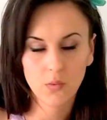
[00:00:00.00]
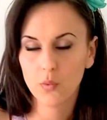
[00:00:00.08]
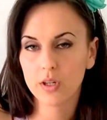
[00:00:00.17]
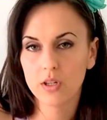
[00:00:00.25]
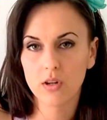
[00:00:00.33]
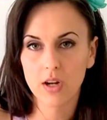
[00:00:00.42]

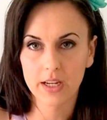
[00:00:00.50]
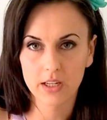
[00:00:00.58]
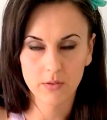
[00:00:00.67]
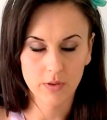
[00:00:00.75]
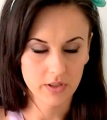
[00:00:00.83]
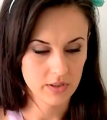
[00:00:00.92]
what you like
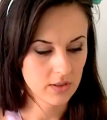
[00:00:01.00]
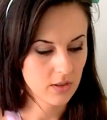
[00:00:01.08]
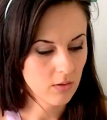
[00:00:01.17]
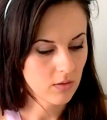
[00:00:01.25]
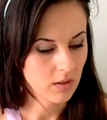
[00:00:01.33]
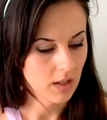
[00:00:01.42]
your rose
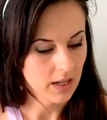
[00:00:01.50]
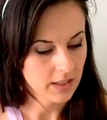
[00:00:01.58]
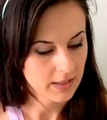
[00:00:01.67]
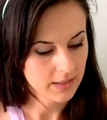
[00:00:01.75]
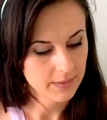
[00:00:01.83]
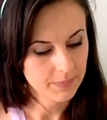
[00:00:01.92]
to look
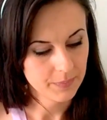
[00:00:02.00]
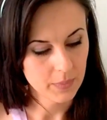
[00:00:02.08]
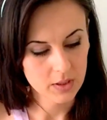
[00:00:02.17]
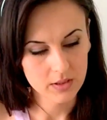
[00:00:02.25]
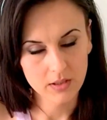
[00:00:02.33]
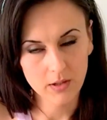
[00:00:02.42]
like.
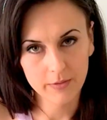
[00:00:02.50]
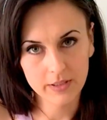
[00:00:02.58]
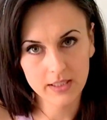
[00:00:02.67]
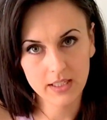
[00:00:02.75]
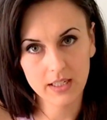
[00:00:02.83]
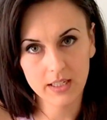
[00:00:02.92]
Because
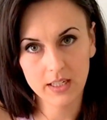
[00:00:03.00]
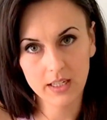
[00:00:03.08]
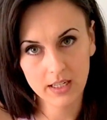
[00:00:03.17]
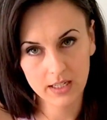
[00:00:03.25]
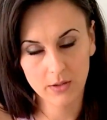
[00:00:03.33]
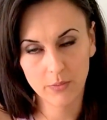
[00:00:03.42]
obviously
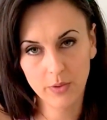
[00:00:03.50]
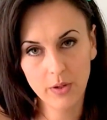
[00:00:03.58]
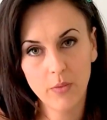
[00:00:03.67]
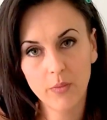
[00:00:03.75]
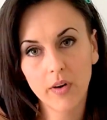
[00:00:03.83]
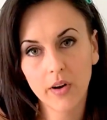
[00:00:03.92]
in a
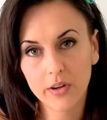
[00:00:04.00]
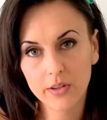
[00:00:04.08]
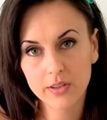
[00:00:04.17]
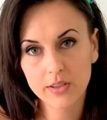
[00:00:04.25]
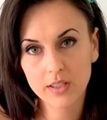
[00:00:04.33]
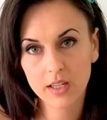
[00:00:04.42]
real
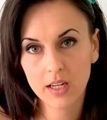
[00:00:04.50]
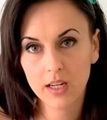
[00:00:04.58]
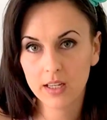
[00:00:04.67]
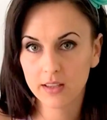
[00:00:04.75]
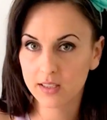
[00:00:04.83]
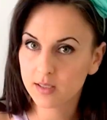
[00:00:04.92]
rose,
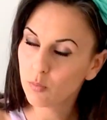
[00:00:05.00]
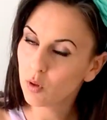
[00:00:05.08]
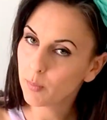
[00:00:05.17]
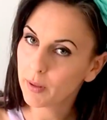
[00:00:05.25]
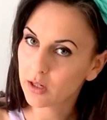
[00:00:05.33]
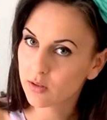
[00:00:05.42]
the
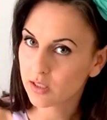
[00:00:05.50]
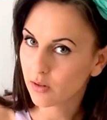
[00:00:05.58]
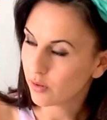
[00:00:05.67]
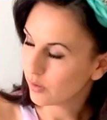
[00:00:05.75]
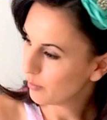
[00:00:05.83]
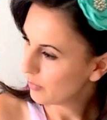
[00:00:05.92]
smaller petals
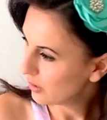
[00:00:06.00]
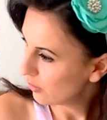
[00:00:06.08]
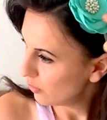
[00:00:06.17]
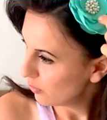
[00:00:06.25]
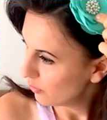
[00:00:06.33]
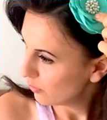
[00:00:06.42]
are in the
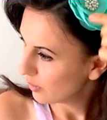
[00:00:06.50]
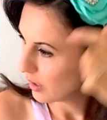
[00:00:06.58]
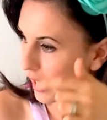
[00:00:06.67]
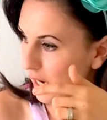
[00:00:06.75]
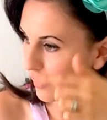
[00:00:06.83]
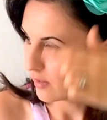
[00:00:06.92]
middle
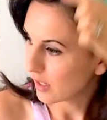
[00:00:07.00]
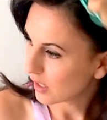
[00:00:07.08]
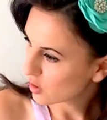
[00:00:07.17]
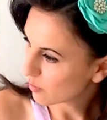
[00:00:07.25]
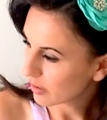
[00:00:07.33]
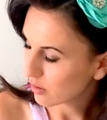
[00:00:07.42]
and the
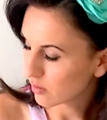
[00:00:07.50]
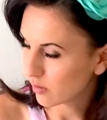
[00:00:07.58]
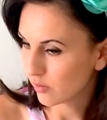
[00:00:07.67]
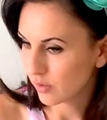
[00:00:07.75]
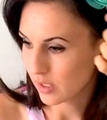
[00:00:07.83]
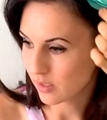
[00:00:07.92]
larger petals
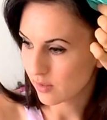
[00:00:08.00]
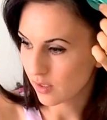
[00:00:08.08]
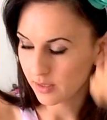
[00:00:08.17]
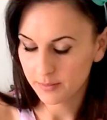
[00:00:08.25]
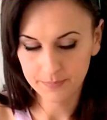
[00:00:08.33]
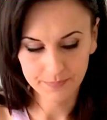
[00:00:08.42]
are on the
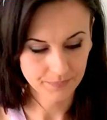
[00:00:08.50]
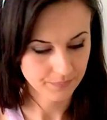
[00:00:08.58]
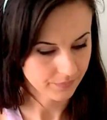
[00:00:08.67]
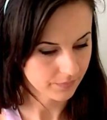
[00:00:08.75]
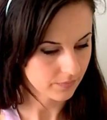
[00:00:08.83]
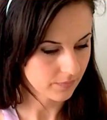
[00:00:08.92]
outside.
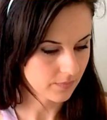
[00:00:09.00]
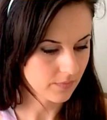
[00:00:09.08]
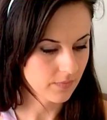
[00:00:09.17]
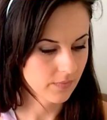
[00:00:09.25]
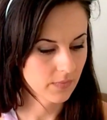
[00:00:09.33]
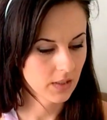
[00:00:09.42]

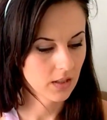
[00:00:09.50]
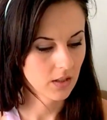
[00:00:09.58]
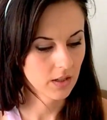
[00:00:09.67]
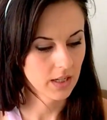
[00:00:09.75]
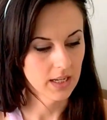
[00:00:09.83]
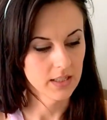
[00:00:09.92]

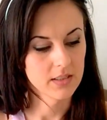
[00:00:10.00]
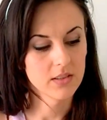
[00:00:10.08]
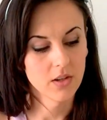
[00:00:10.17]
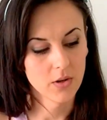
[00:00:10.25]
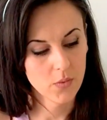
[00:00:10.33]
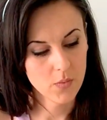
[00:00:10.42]
Okay,
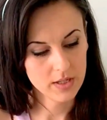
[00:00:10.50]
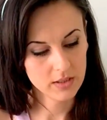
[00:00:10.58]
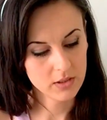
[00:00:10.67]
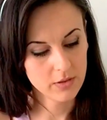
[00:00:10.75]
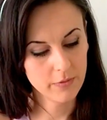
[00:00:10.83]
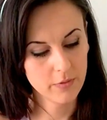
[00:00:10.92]
so
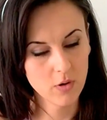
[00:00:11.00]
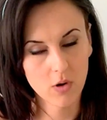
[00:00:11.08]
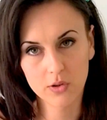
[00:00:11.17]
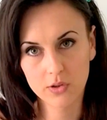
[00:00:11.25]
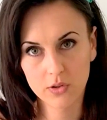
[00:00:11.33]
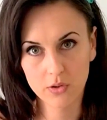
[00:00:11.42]
once you've
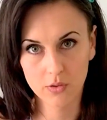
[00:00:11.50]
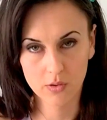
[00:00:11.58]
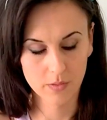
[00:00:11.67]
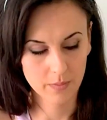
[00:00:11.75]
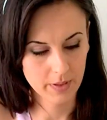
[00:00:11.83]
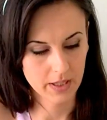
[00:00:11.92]
got
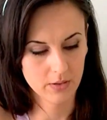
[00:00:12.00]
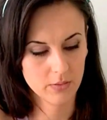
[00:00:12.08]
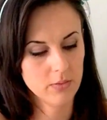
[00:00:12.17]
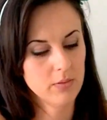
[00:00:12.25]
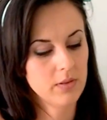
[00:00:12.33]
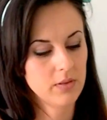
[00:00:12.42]
your
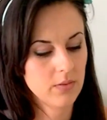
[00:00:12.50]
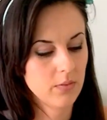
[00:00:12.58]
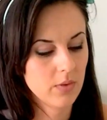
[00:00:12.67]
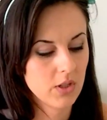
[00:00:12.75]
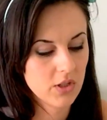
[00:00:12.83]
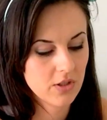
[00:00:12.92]
petals,
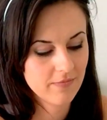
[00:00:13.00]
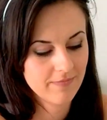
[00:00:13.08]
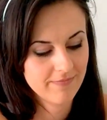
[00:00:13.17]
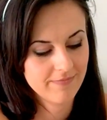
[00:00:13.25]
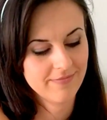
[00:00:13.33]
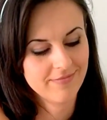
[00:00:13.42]
which
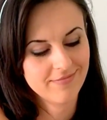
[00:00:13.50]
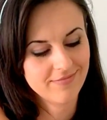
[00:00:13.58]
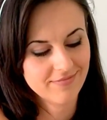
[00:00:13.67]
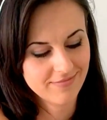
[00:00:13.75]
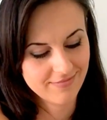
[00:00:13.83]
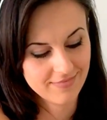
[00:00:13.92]

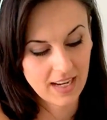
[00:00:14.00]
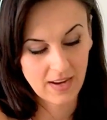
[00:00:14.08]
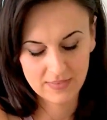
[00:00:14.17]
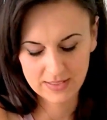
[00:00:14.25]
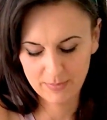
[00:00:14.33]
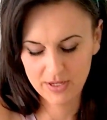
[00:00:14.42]

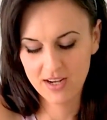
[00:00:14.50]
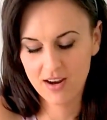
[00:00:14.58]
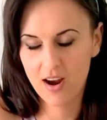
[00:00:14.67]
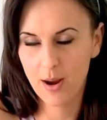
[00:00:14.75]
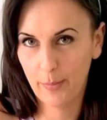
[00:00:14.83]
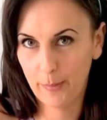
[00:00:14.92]
I have some
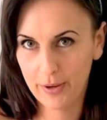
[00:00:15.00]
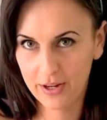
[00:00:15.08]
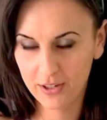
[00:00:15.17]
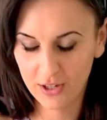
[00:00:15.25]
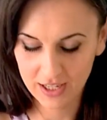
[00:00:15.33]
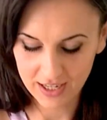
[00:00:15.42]
here I
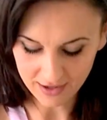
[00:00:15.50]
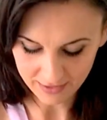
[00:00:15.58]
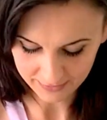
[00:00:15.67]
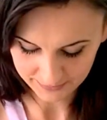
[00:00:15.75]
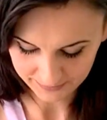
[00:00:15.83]
prepared earlier,